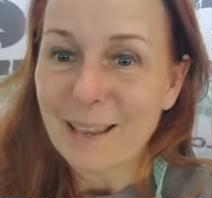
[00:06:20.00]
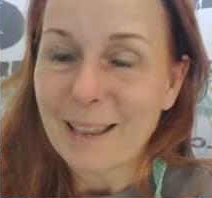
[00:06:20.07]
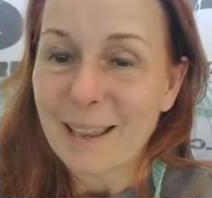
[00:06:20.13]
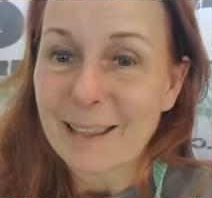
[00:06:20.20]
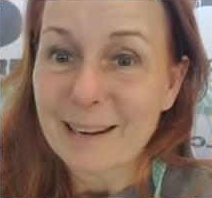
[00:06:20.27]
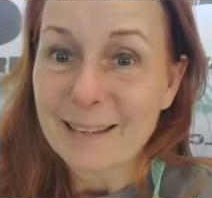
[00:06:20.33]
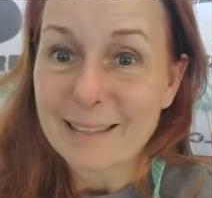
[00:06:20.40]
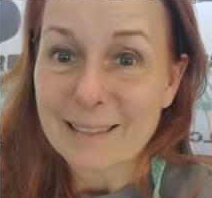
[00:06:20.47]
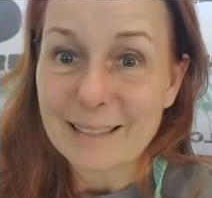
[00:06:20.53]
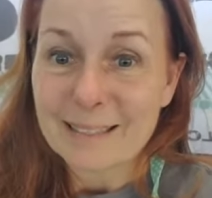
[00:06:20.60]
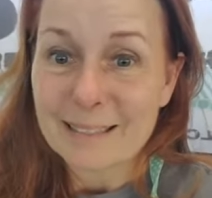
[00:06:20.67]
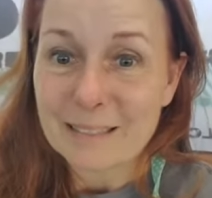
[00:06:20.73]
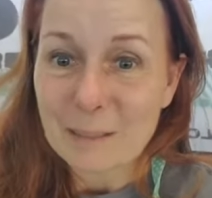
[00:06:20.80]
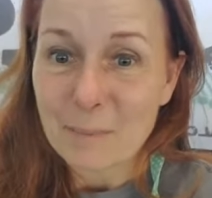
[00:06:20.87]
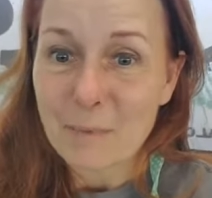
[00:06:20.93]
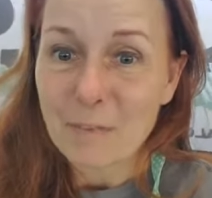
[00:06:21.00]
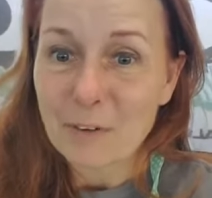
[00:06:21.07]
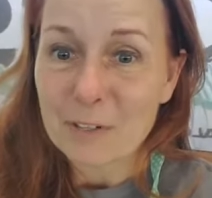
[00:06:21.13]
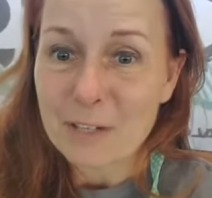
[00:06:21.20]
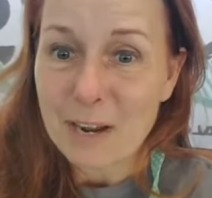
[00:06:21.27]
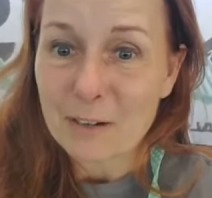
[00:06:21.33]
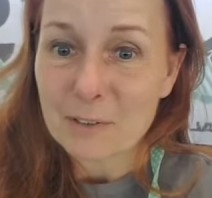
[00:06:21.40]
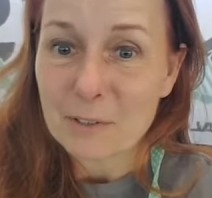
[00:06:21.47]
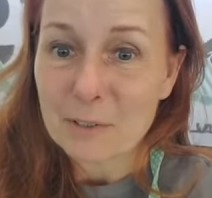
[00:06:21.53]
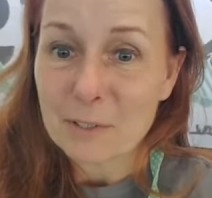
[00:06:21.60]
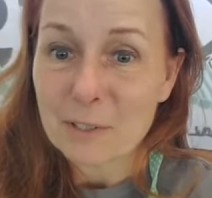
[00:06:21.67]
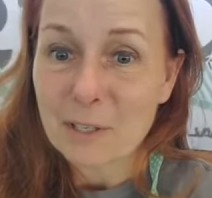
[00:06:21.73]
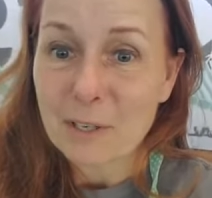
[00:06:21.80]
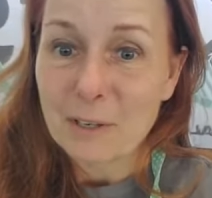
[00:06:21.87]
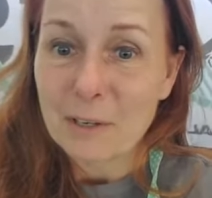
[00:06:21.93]
And I think some of our
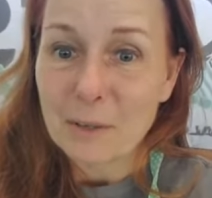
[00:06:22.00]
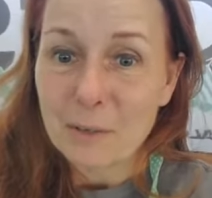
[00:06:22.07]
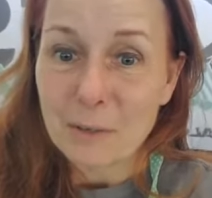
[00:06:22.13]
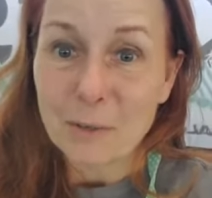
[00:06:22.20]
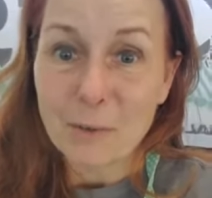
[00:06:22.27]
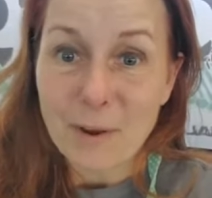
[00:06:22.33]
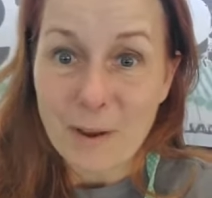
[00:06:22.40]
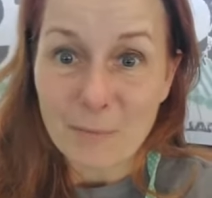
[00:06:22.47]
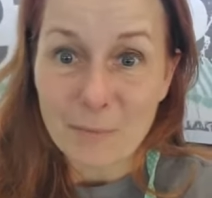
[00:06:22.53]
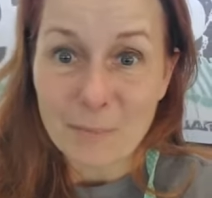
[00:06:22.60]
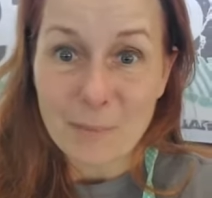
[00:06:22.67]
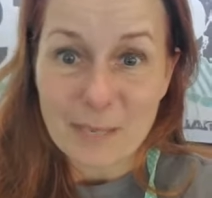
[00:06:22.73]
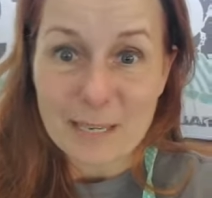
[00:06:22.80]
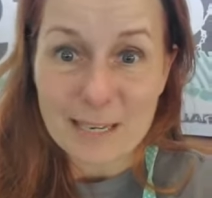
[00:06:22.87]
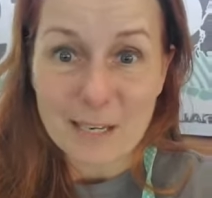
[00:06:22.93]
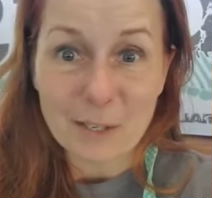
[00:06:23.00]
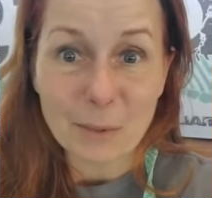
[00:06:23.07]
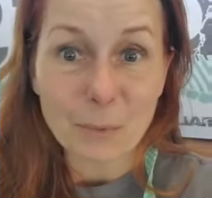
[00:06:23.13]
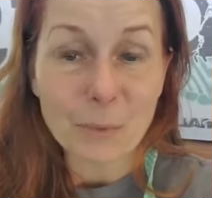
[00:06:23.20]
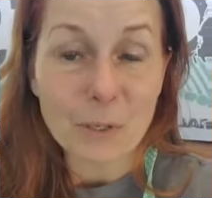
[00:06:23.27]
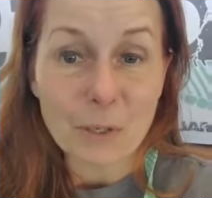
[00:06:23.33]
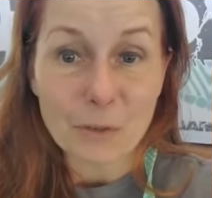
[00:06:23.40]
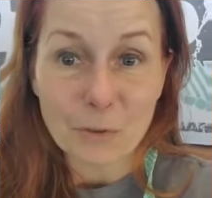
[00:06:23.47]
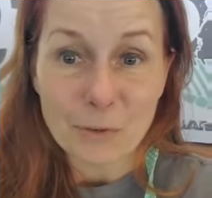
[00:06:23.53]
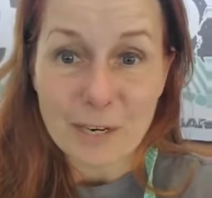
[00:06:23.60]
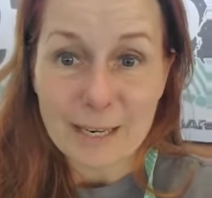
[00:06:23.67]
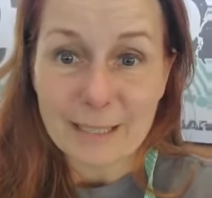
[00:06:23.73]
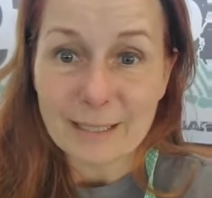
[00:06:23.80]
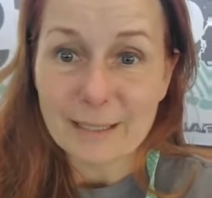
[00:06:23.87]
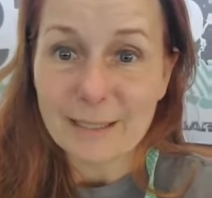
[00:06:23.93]
doctors who have been here would
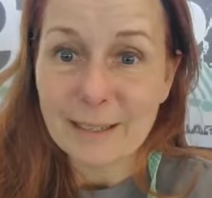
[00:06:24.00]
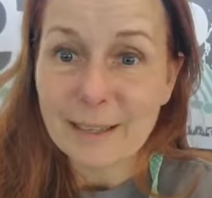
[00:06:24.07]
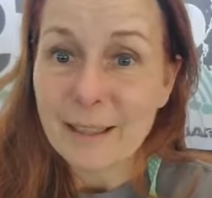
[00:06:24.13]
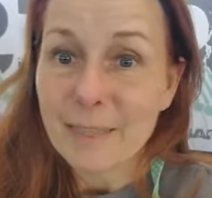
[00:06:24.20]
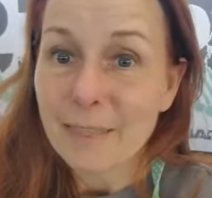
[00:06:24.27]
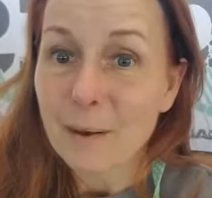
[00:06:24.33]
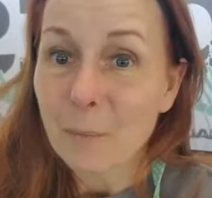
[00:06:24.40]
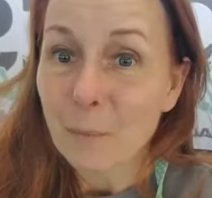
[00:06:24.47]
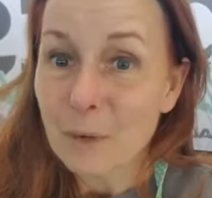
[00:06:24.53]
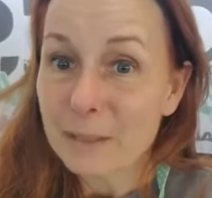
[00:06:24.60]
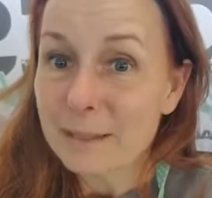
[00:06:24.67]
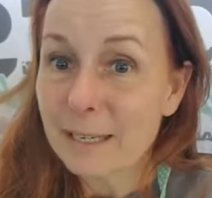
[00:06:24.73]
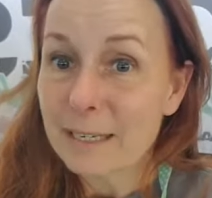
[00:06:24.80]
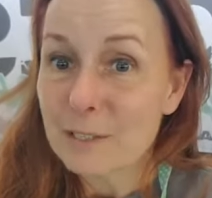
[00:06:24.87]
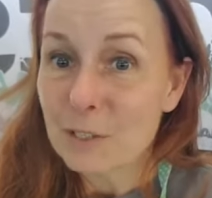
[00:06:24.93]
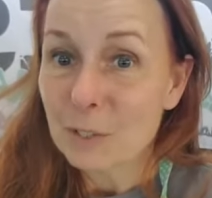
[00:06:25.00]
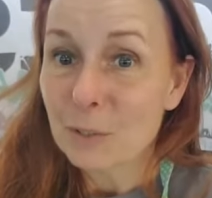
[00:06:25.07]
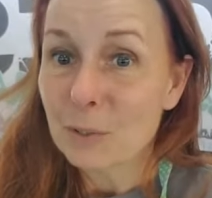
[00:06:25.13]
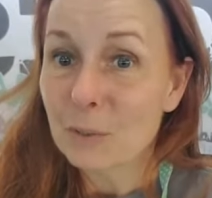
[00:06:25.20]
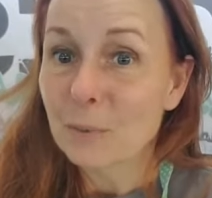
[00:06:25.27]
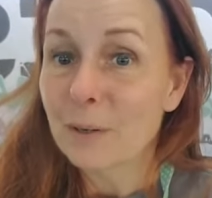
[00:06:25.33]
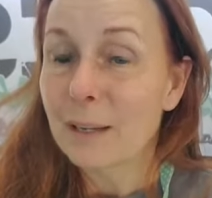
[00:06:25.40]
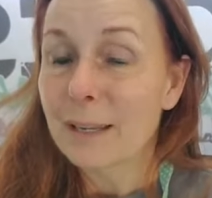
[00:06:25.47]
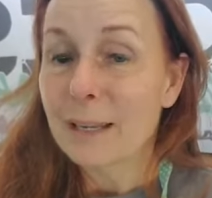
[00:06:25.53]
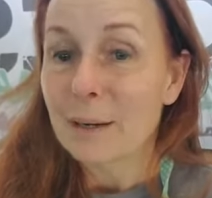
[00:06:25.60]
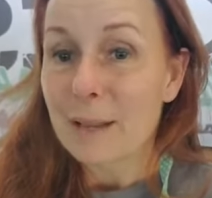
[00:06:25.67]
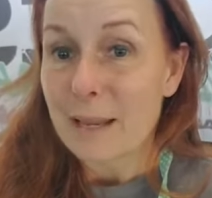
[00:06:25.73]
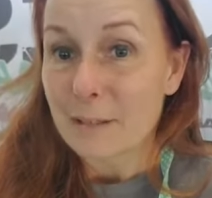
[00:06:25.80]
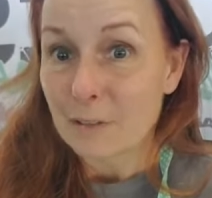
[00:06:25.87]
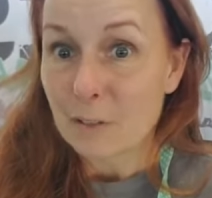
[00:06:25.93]
agree that what they do
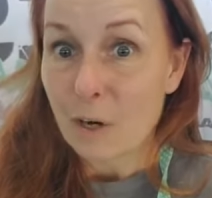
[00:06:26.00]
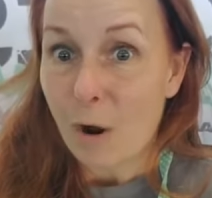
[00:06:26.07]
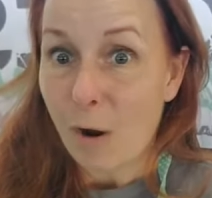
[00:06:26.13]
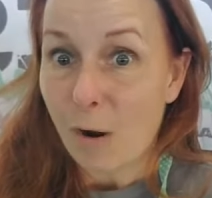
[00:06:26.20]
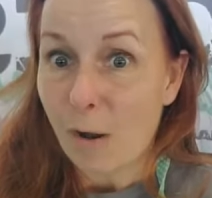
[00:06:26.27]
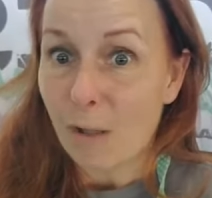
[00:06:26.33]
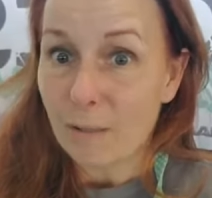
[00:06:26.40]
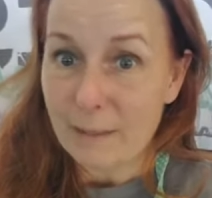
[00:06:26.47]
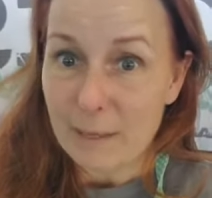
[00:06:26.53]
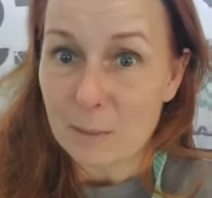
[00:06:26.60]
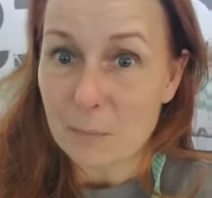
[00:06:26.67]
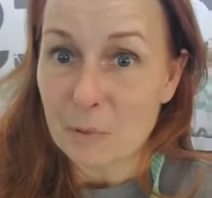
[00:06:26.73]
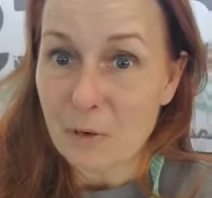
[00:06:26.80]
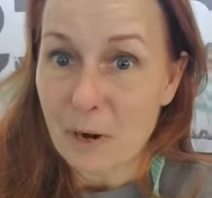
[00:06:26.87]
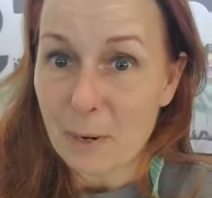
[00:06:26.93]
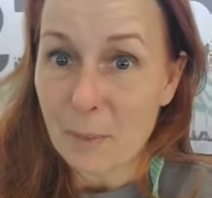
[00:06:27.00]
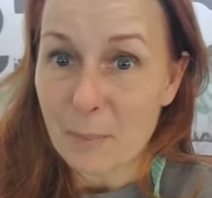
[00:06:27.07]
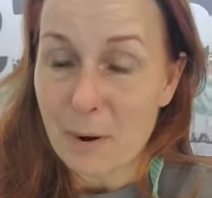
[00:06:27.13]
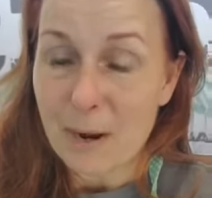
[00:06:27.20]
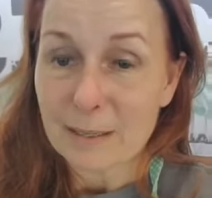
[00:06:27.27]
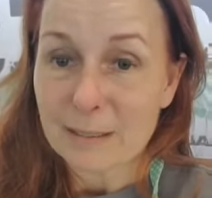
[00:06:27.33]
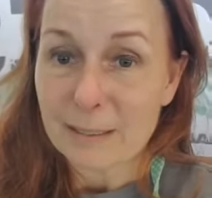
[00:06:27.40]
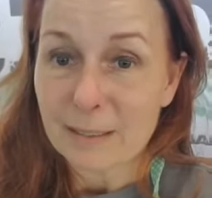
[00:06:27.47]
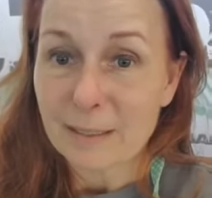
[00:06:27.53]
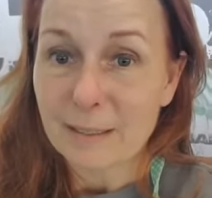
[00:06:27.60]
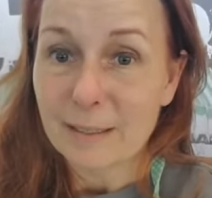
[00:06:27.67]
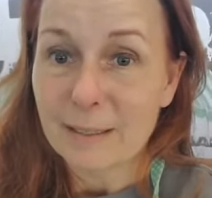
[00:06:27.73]
and call animal chiropractic